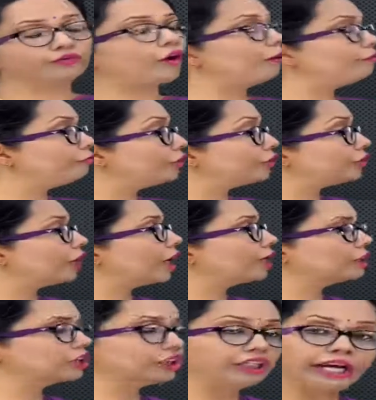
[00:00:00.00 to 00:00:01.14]
formed which
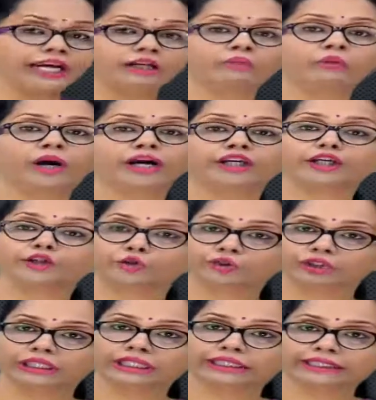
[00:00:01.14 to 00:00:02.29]
are stained by
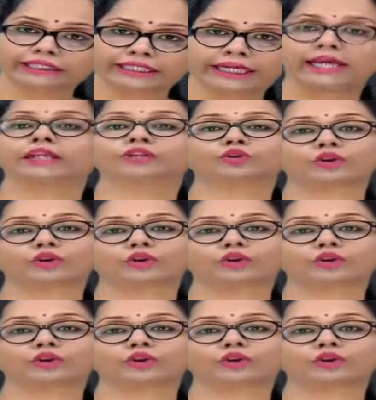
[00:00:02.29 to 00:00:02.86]
eosine stain.